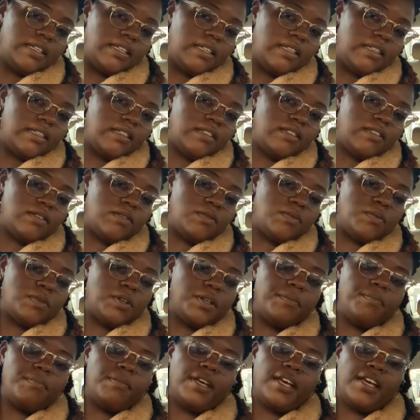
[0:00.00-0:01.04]
This is
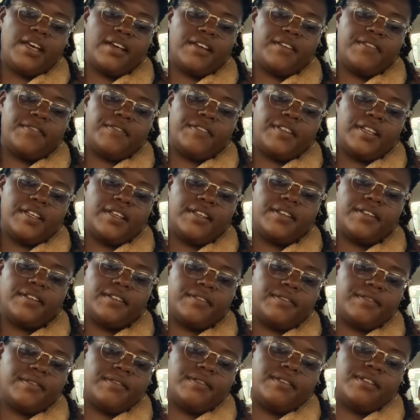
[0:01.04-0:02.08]
one bag of like
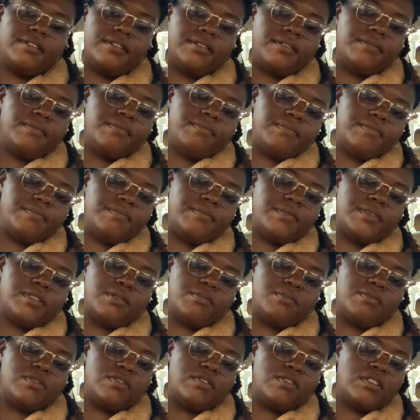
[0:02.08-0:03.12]
um,
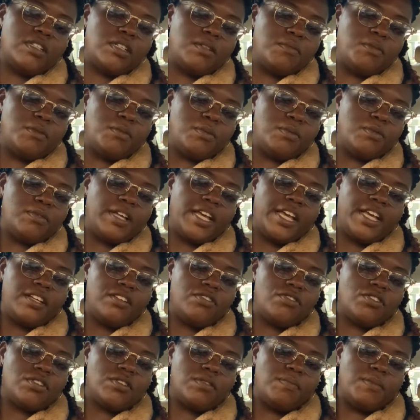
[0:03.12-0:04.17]
some steamable
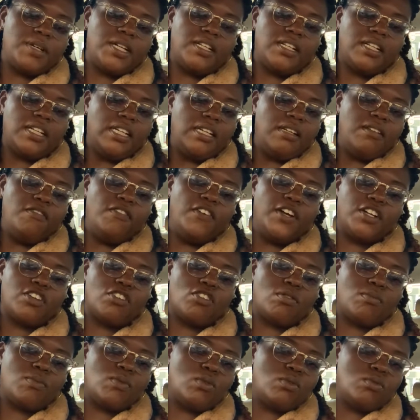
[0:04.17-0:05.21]
Asian melody
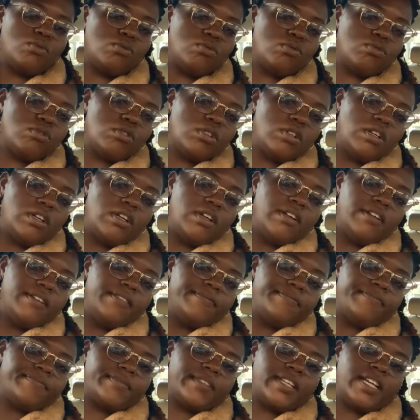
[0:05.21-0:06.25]
vegetables
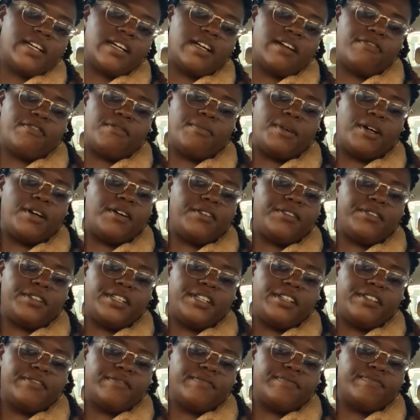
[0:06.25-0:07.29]
that I got from
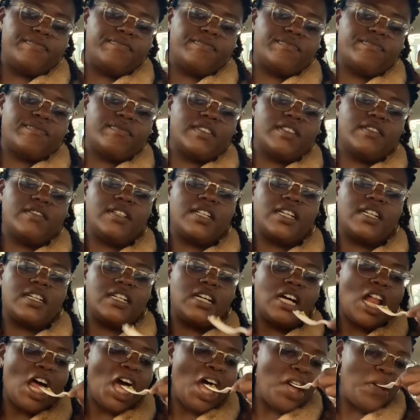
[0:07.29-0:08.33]
Aldi for like a
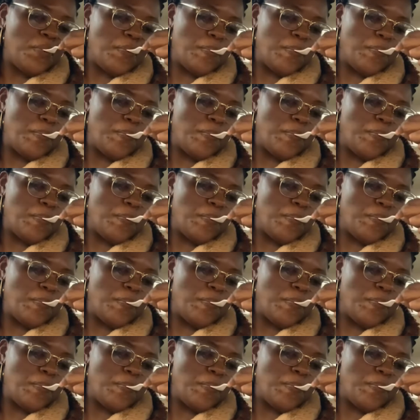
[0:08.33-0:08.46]
dollar.